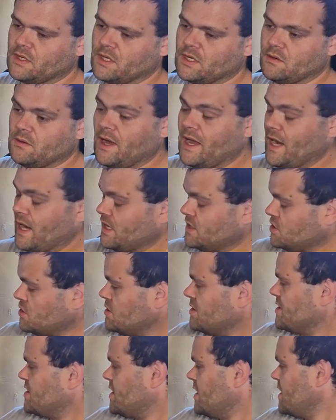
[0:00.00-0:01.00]
well, as you
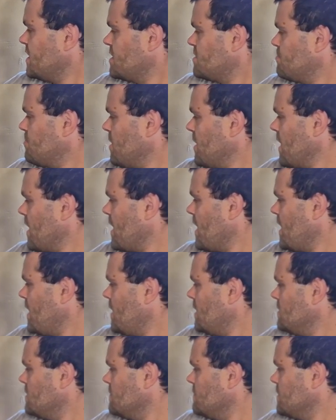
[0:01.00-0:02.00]
can see, it's by there
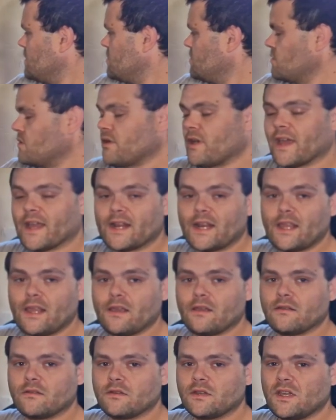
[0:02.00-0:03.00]
in the video already.